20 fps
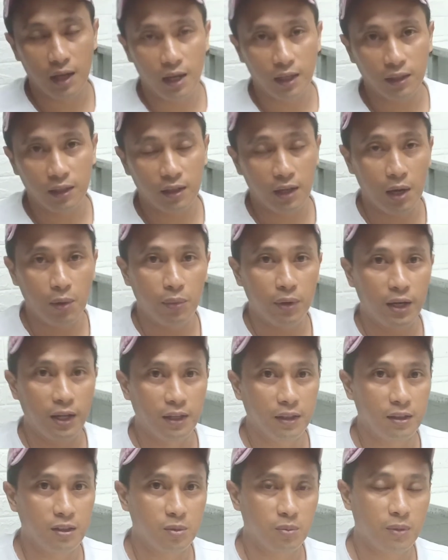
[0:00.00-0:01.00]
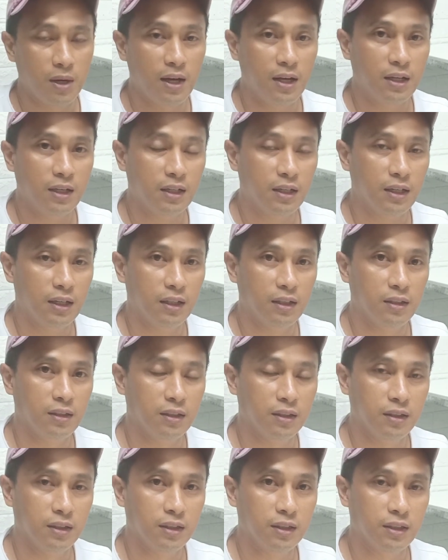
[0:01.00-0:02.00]
I think I will end this vlog,
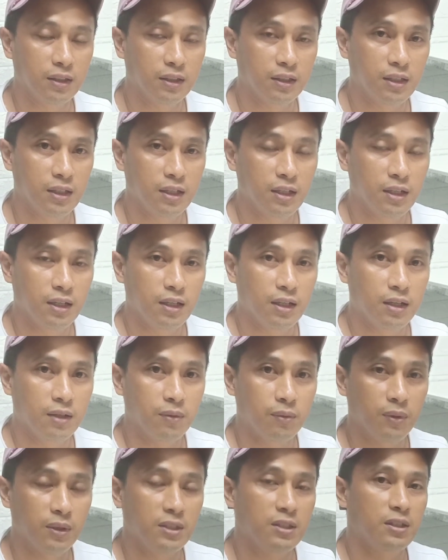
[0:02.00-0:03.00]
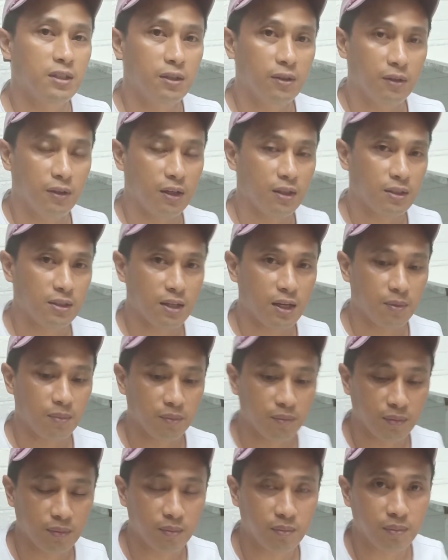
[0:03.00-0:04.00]
and we'll see you next time.
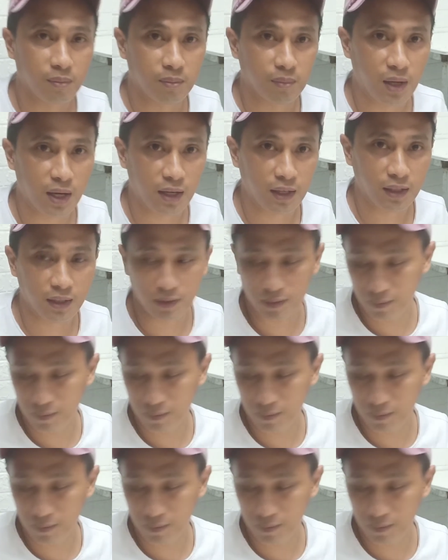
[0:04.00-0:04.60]
Bye.